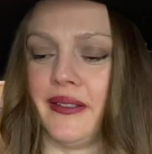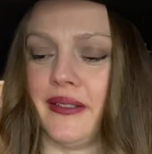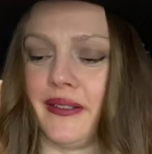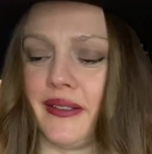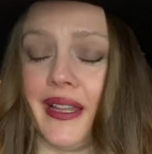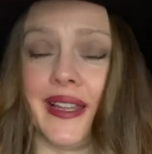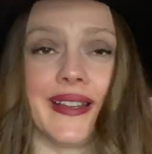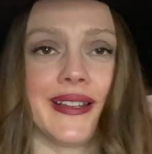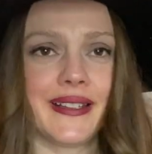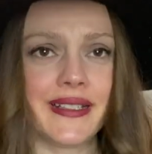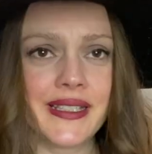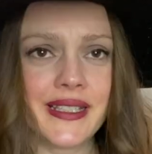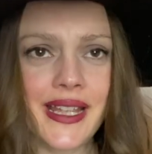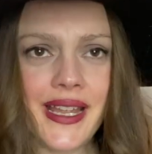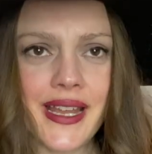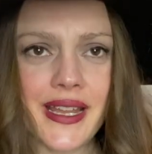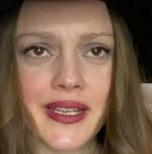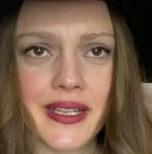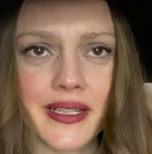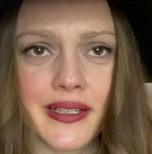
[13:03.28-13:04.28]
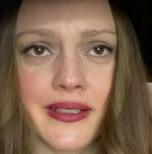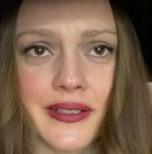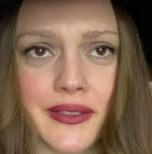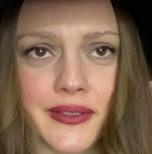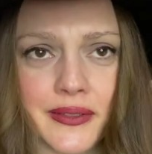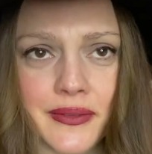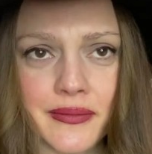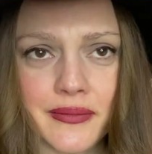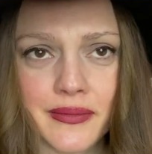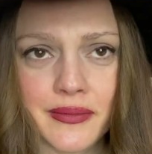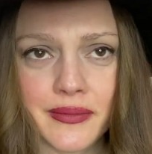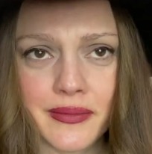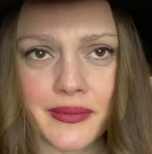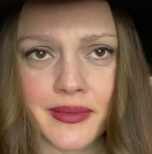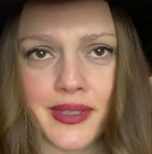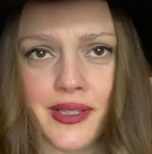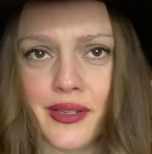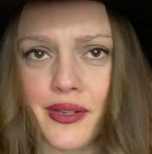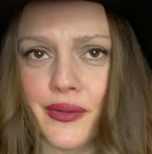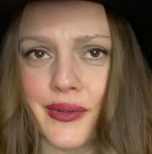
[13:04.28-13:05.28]
Like I said,
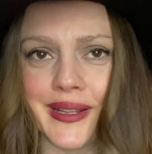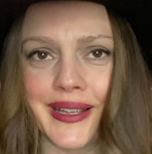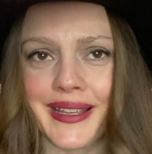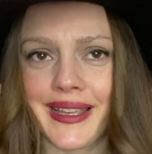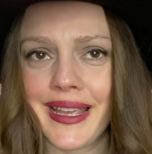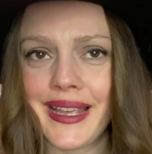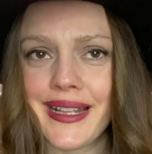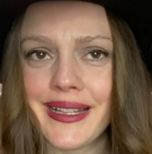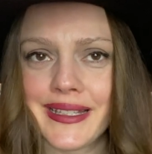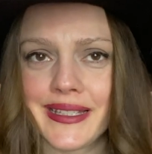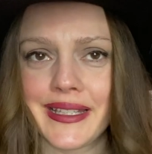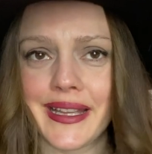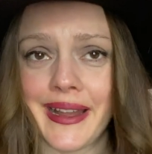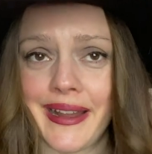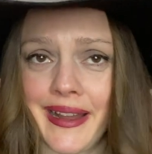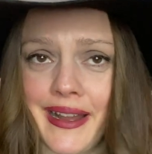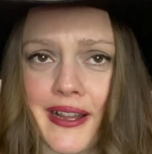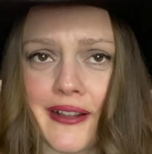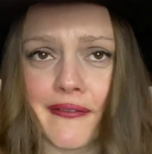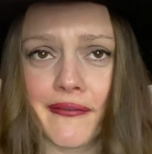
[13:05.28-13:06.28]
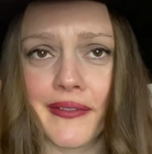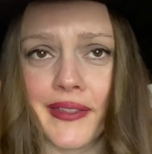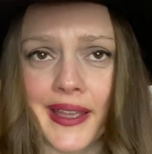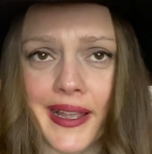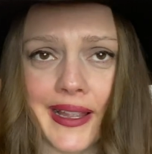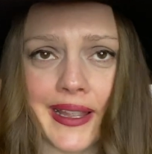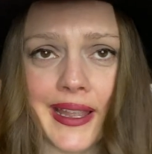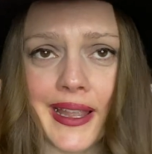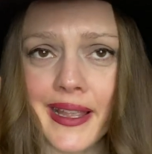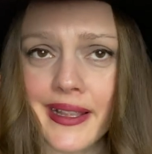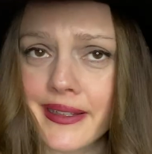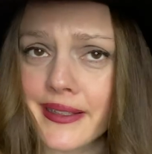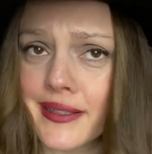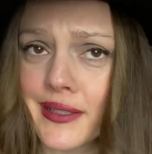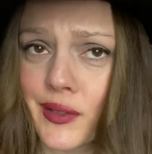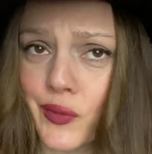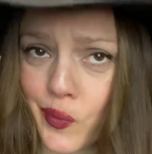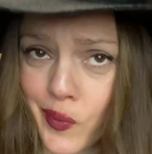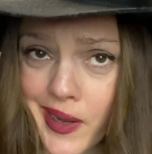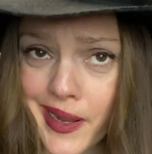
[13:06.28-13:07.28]
you don't get to have that kind of
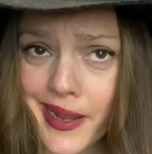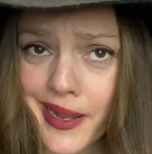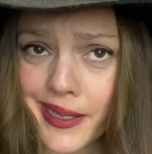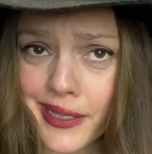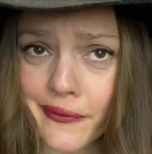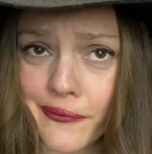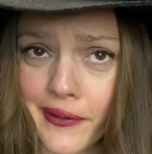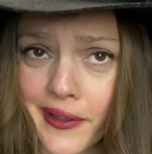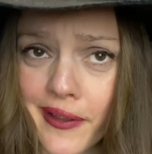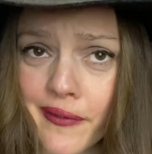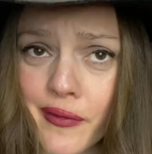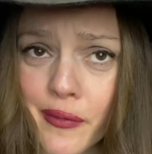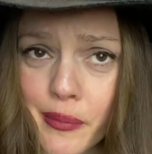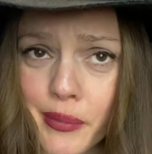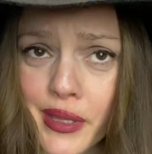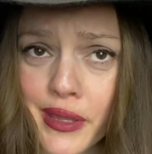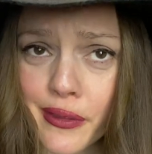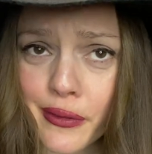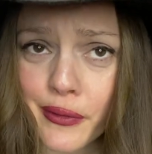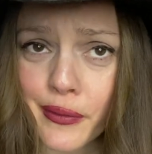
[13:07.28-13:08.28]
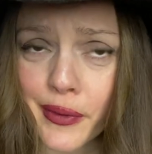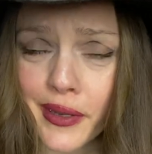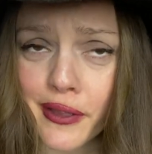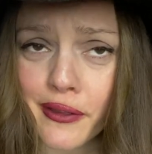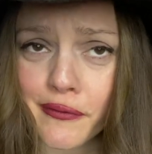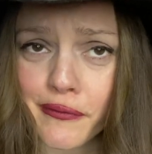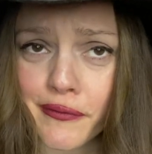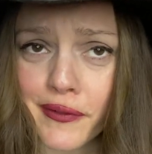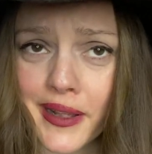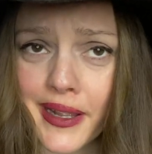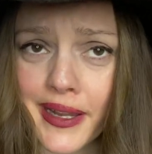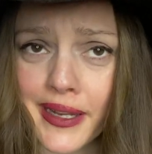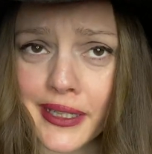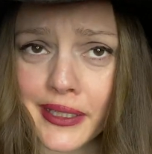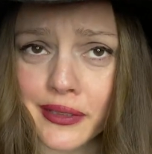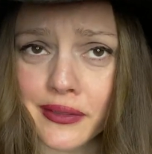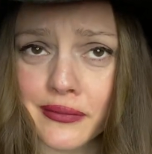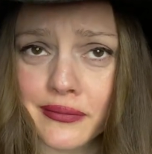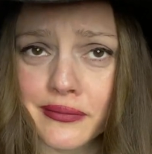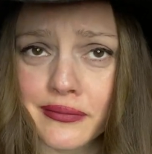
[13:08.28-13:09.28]
swag if you haven't been through
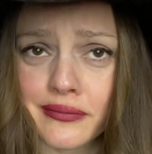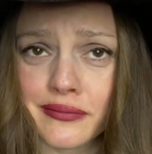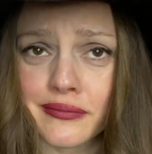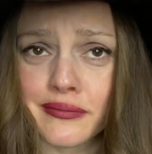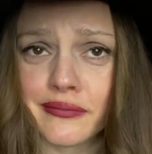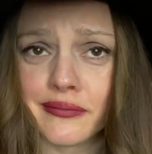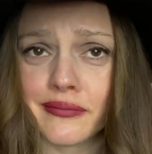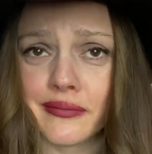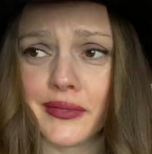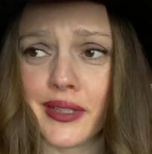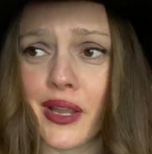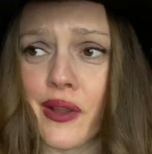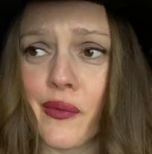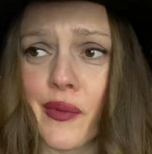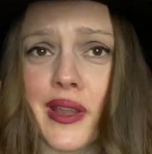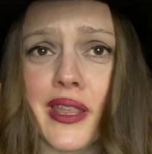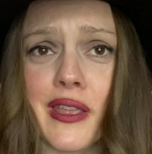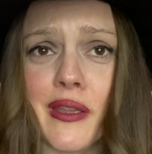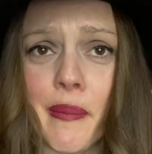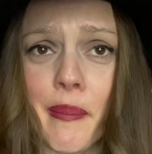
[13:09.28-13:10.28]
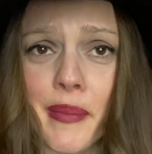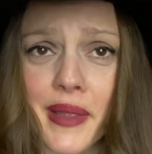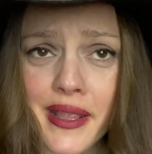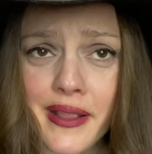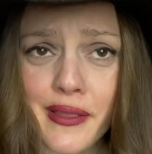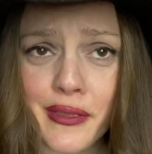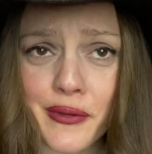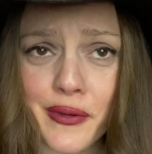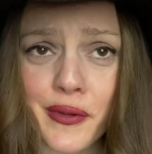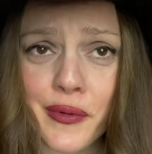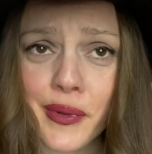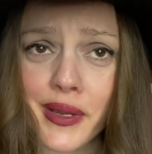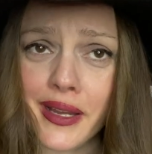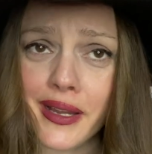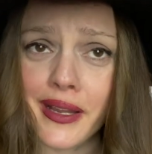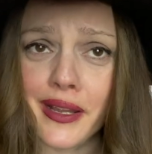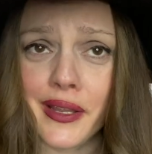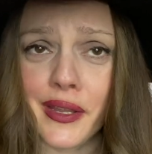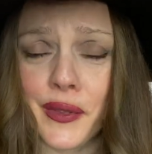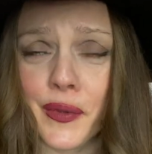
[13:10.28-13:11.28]
hellfire. And when you've been through
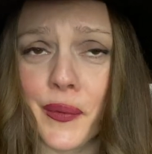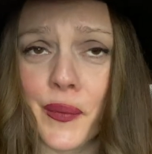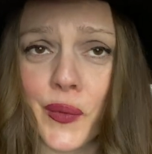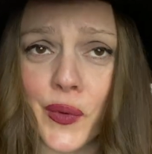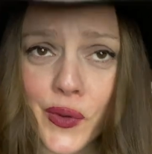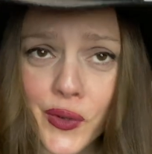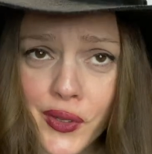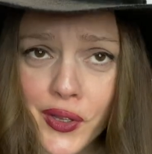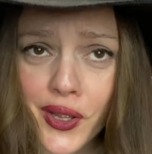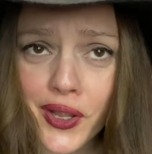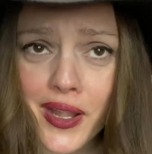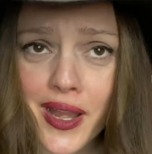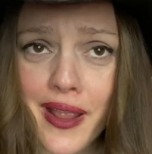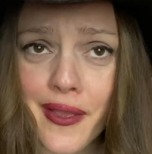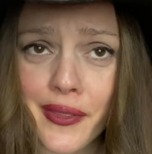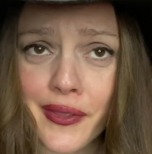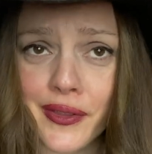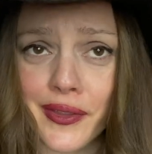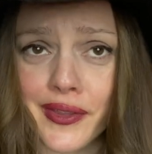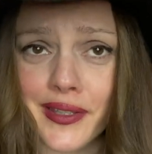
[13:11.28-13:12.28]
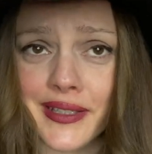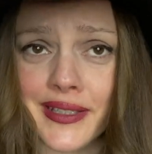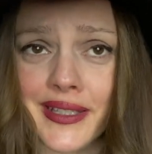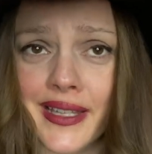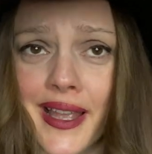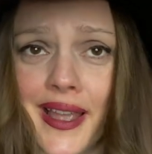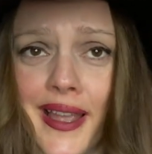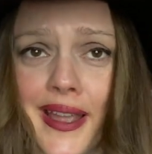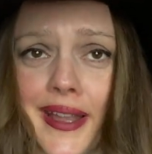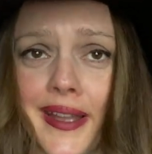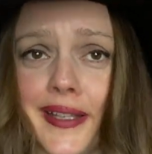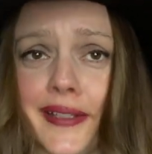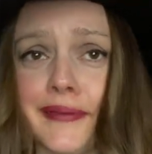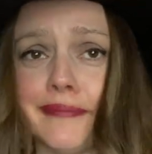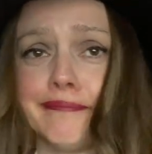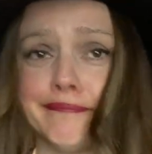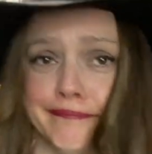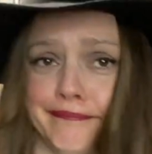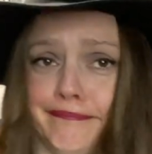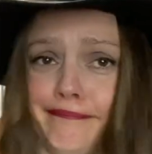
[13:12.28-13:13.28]
it and you walk on out the other side,
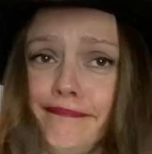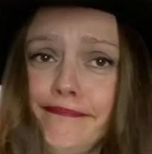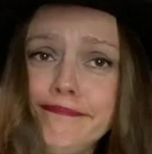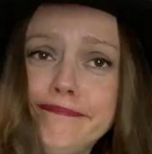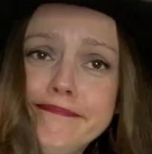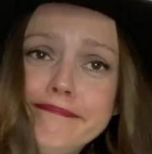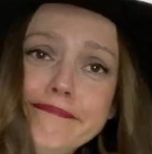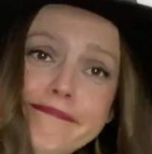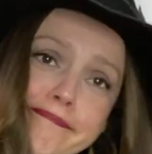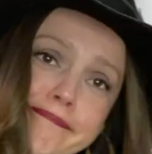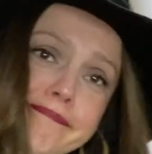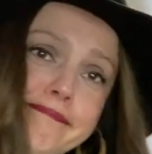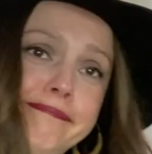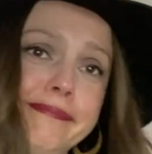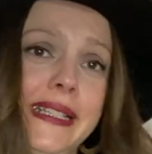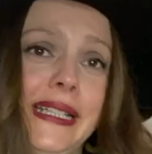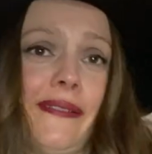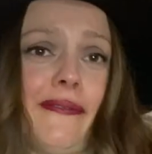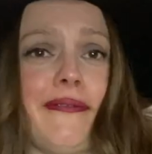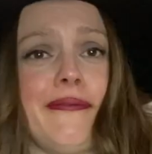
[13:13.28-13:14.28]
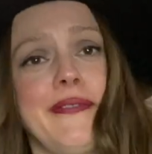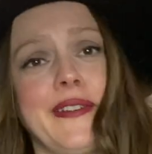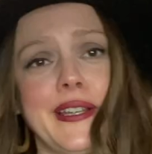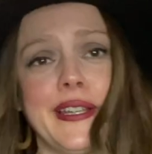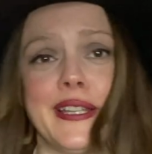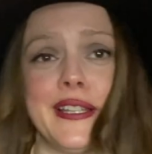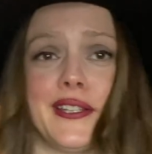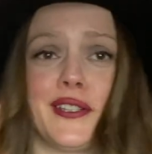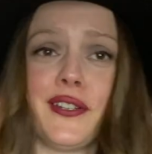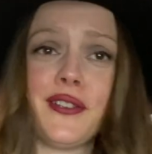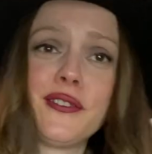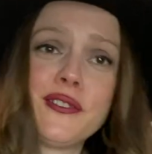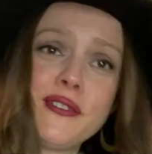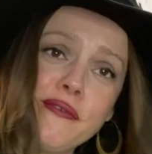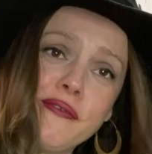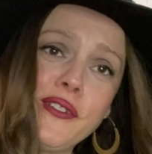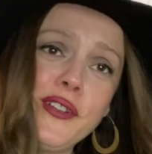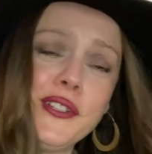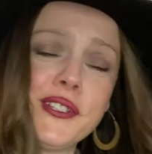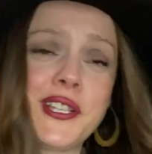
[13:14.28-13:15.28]
like freaking John
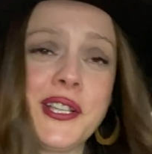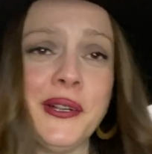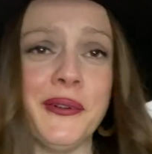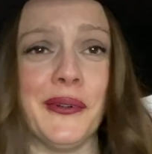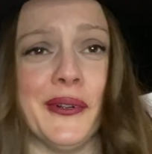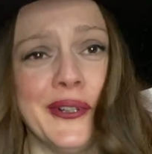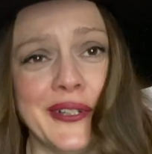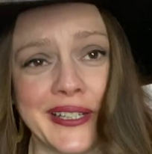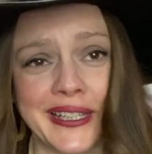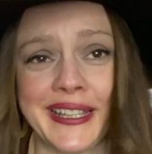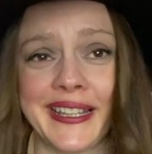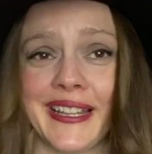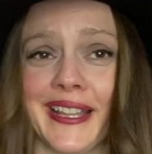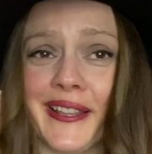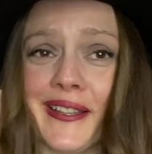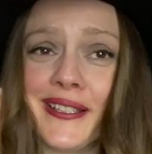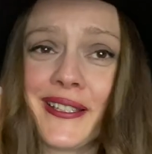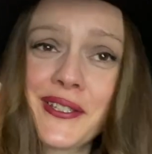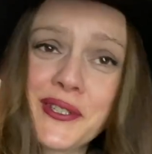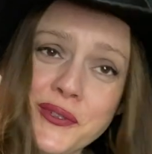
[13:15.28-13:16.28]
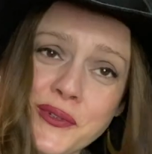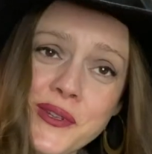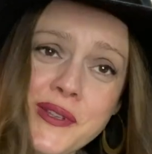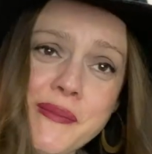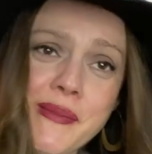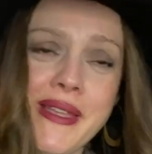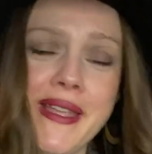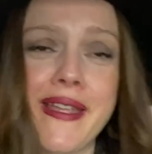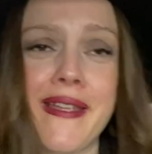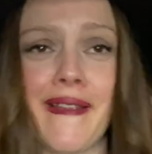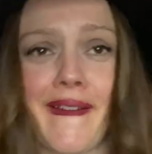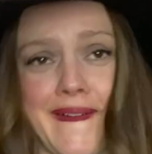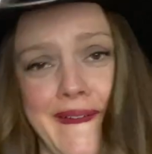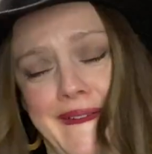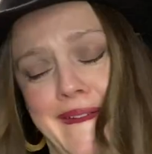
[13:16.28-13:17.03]
Travolta walking out of the street, mate.